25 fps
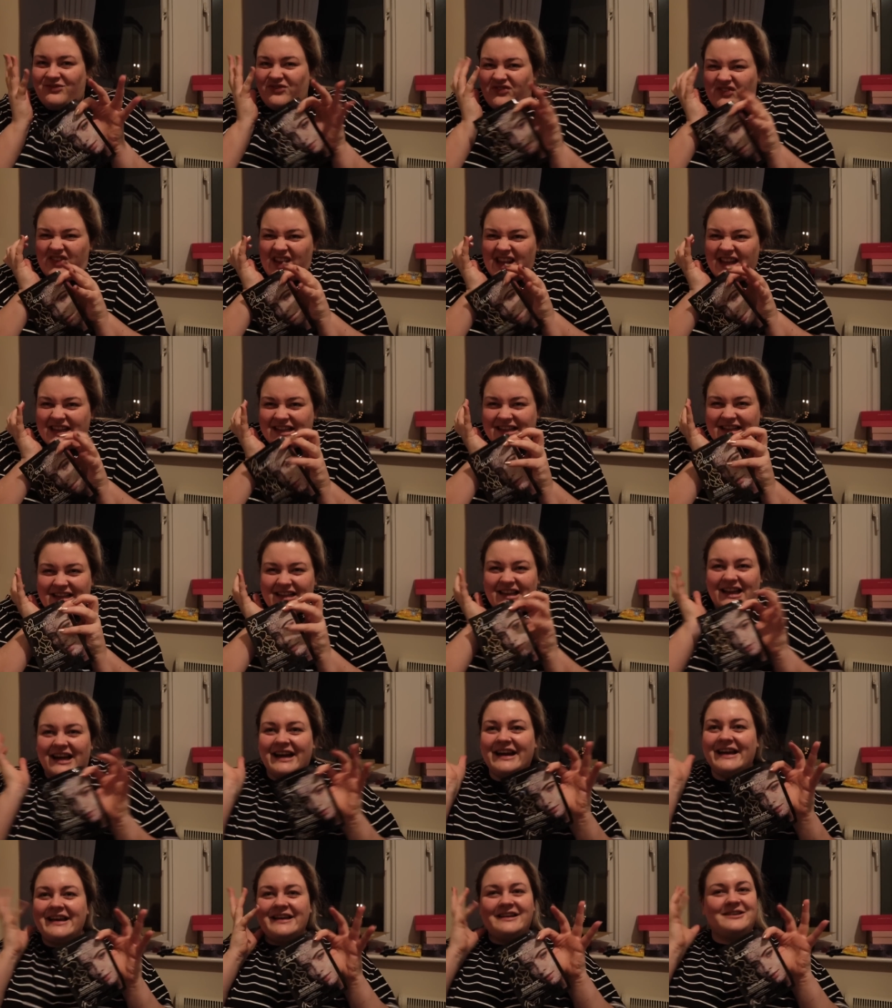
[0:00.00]
feel it
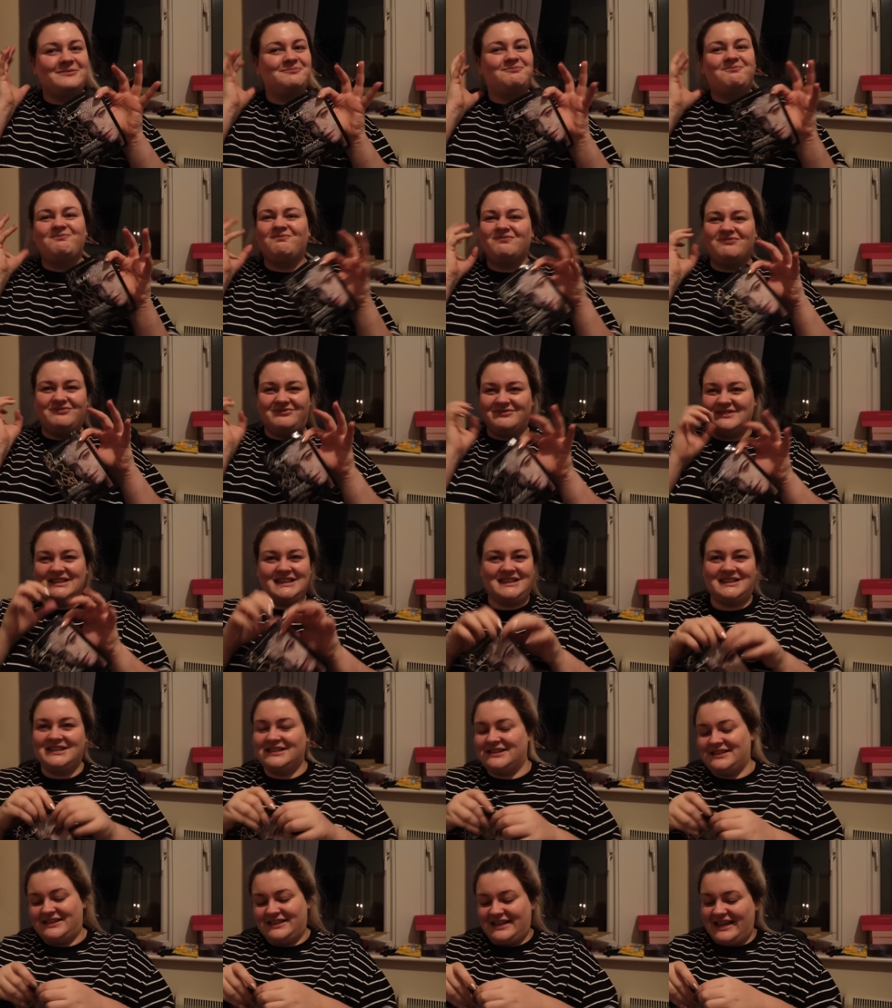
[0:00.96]
like,
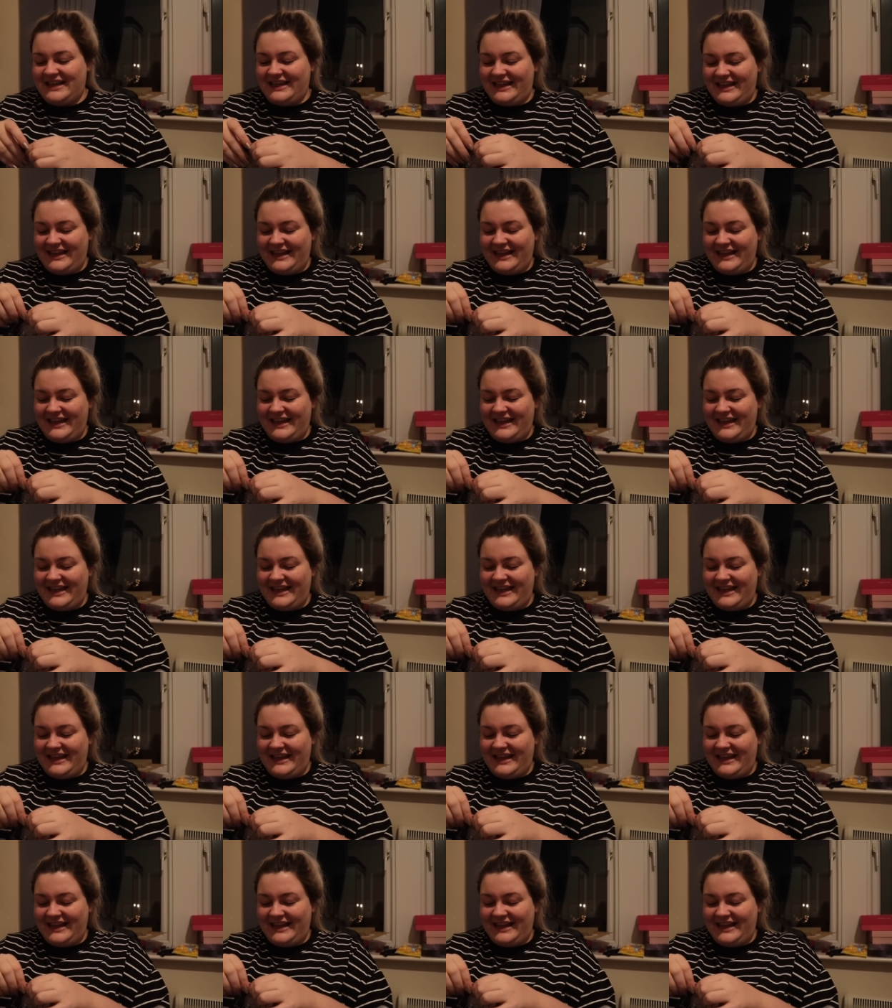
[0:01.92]
ugh.